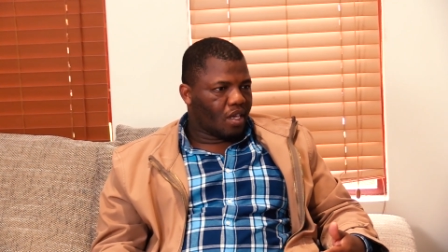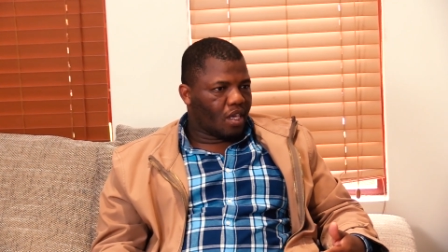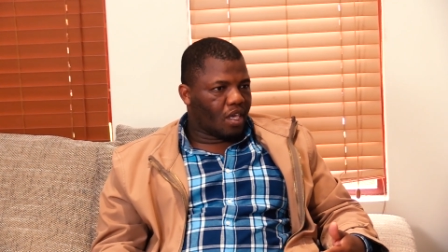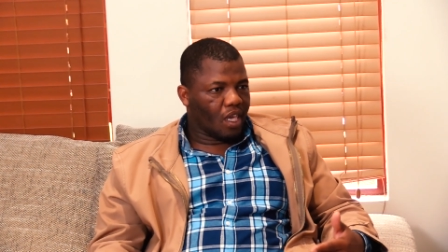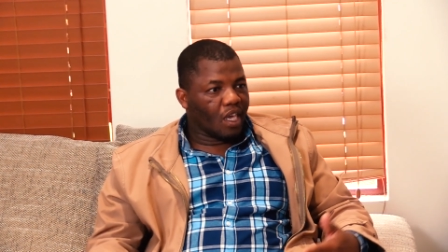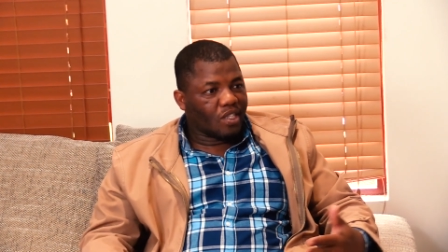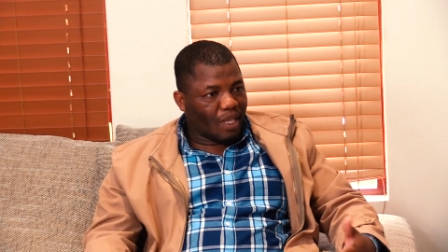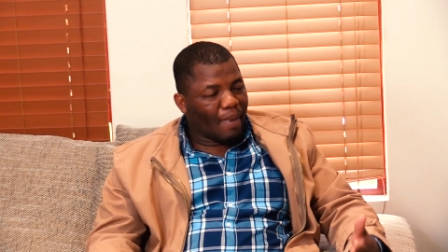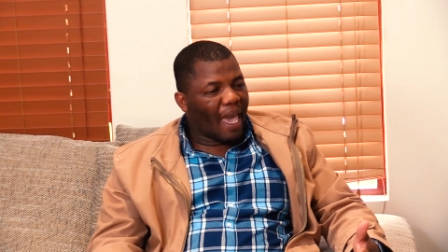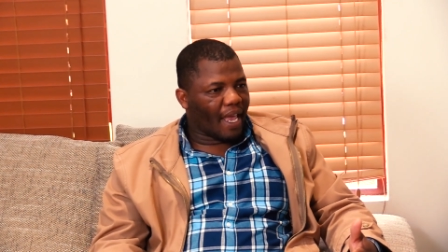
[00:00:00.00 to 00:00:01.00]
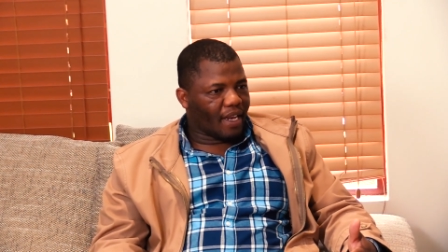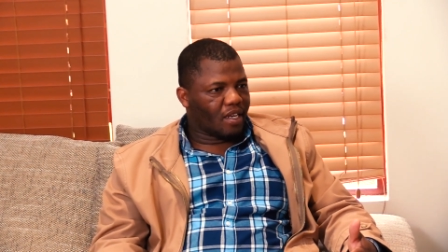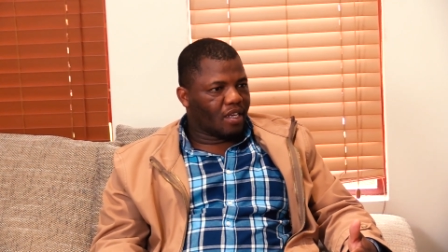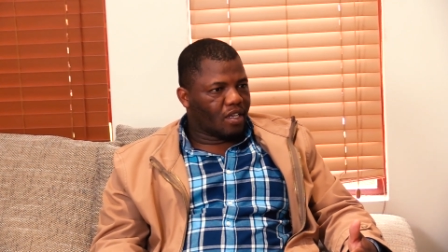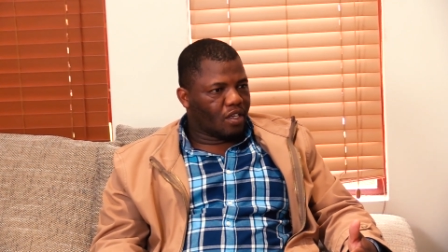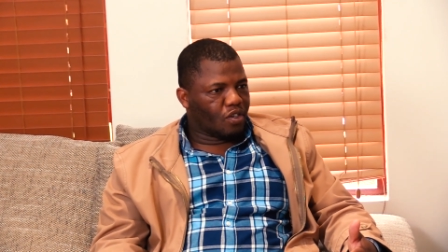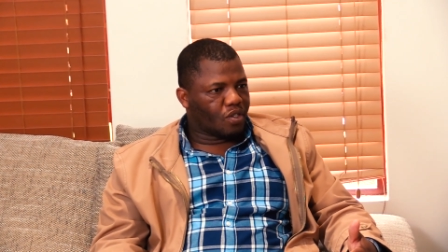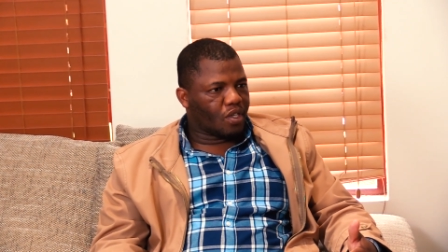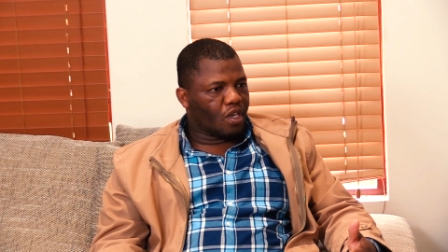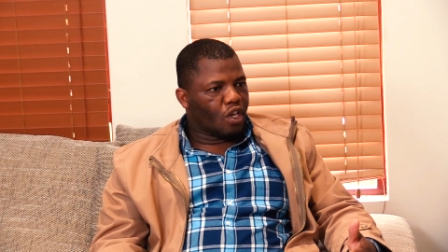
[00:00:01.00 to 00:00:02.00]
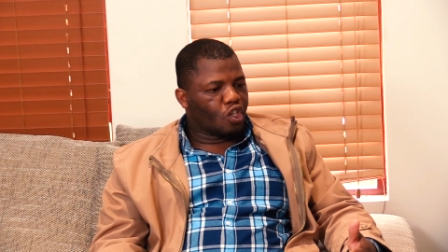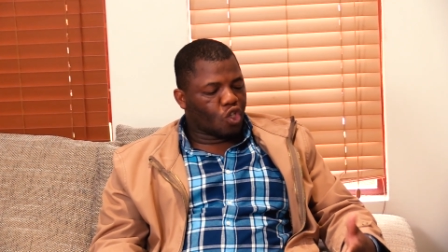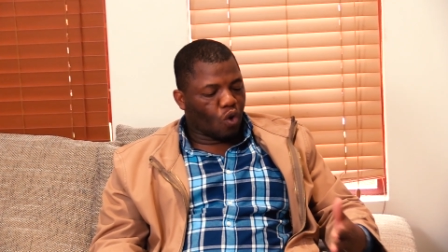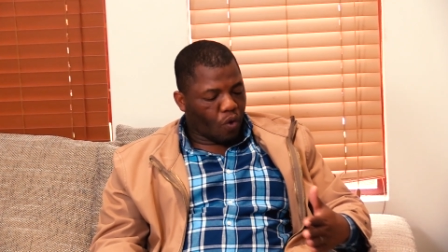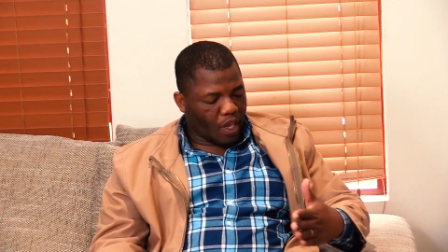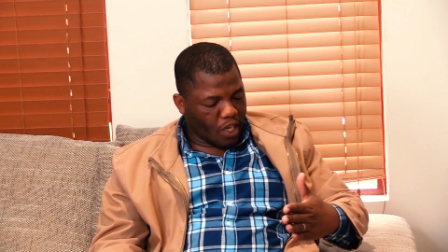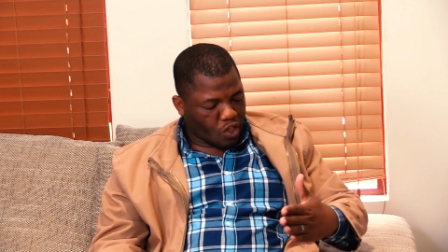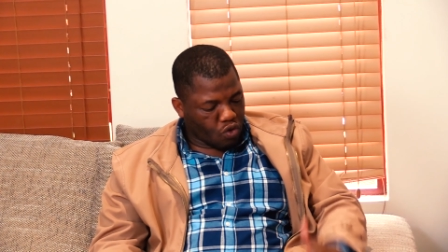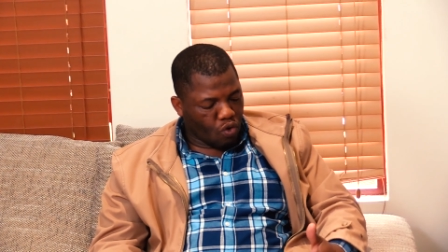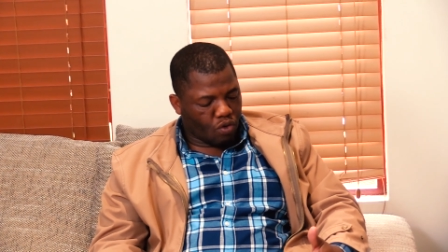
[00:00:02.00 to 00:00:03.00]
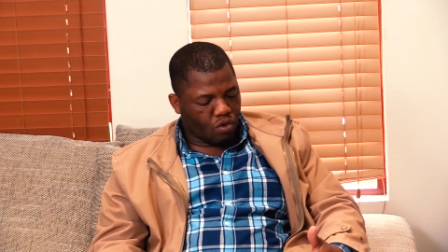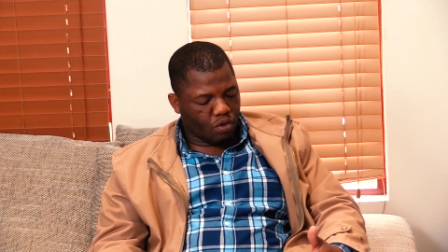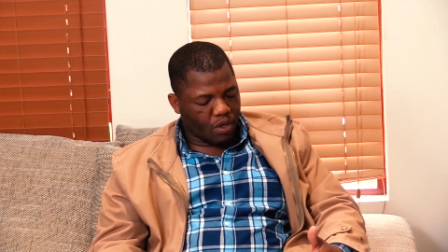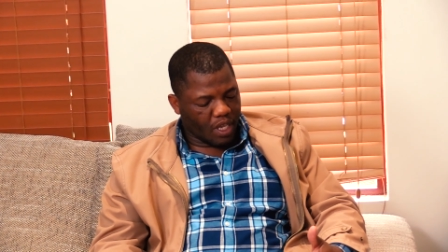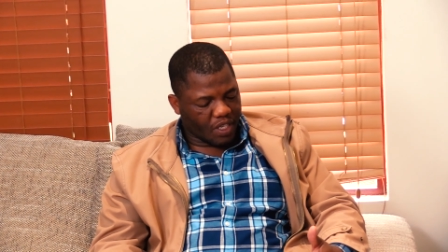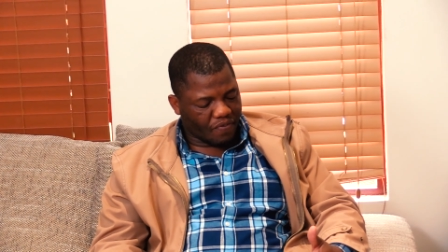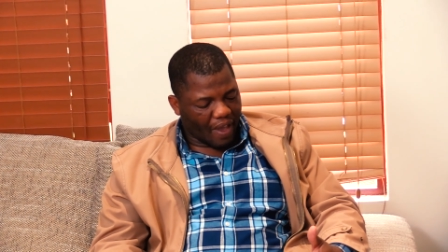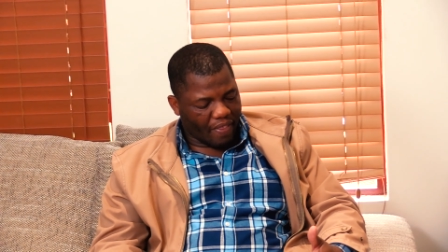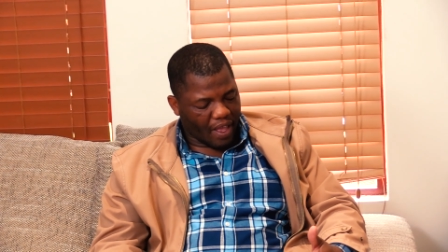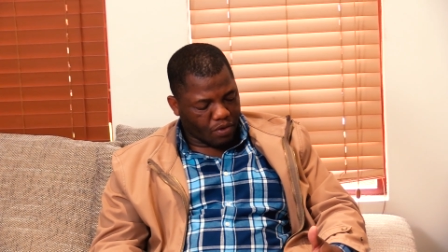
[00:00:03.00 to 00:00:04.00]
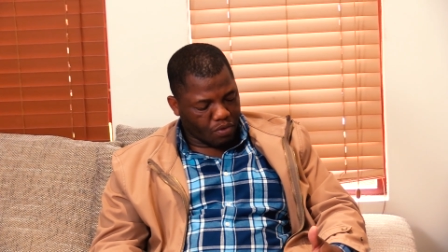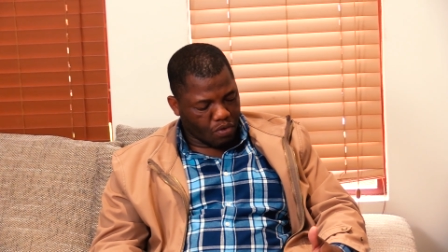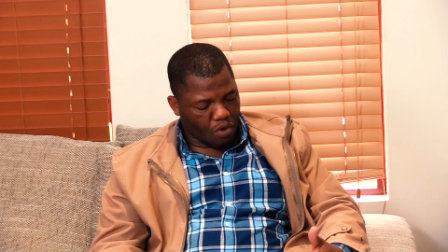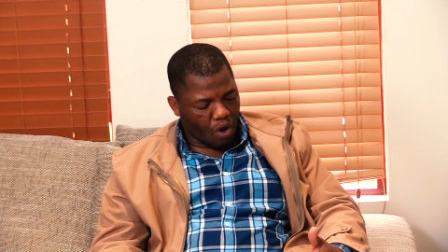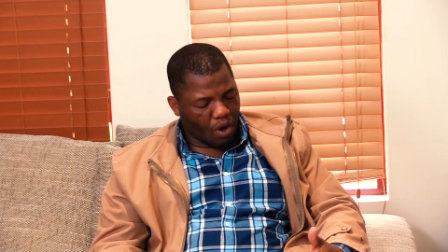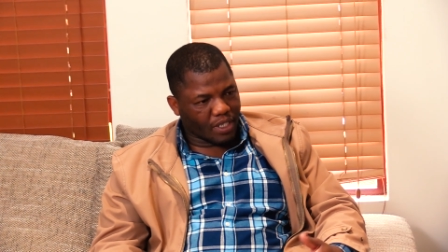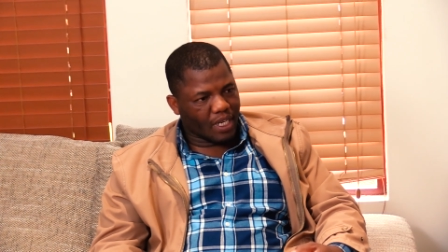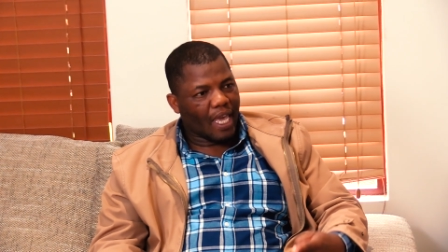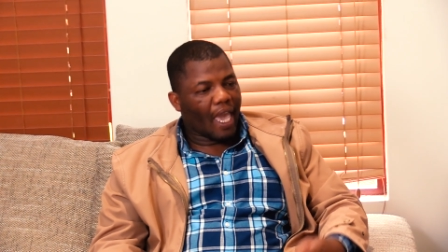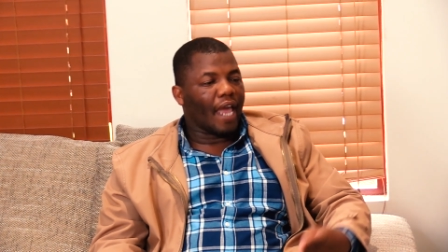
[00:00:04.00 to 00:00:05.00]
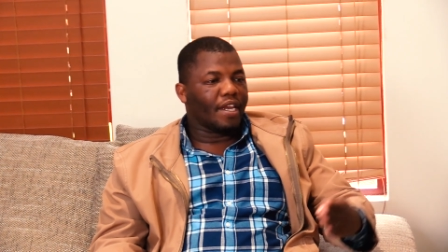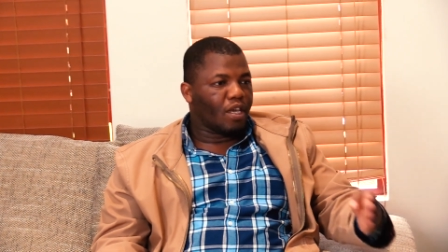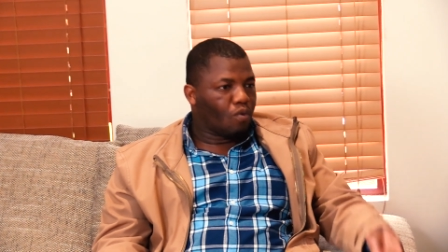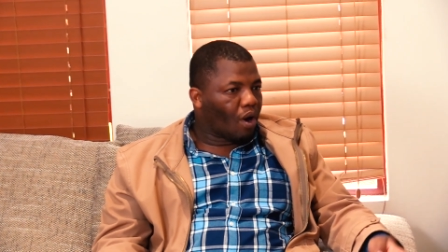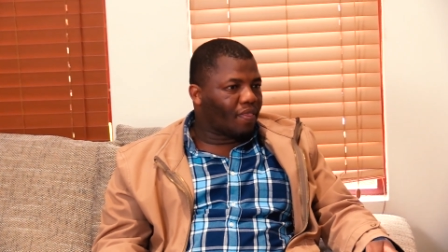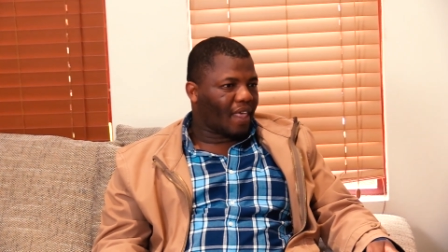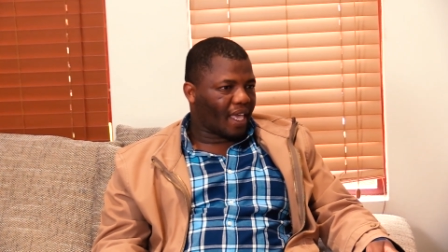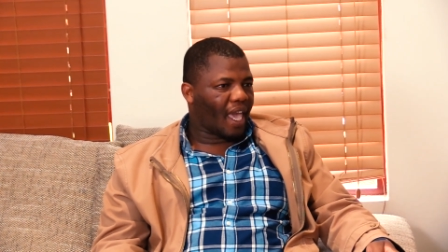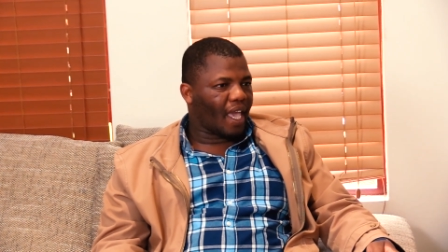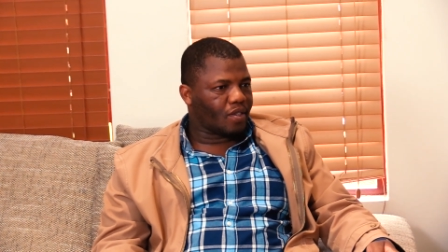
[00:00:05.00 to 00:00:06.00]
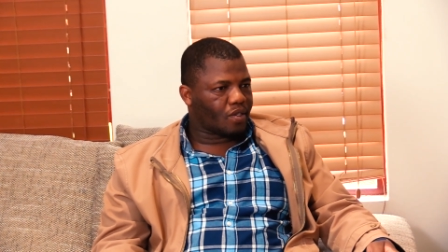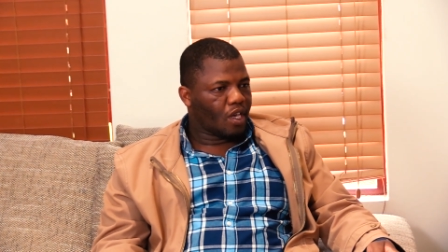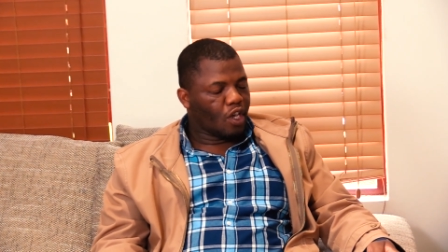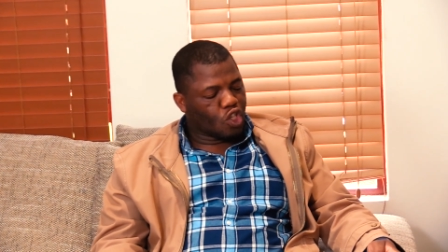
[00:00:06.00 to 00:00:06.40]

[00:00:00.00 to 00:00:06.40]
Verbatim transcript: he is a man you see, so he took his father to court and he won the case.